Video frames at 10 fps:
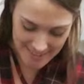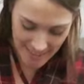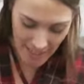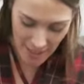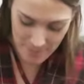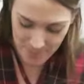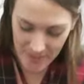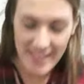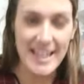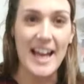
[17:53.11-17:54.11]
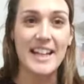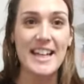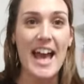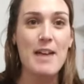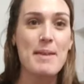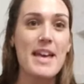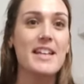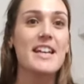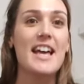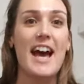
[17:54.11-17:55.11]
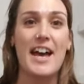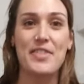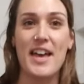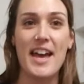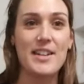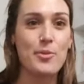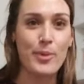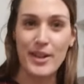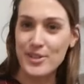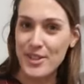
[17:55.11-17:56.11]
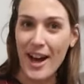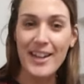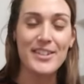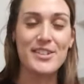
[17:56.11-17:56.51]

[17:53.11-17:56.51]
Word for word: Um, yeah, gonna hem it and then we are done.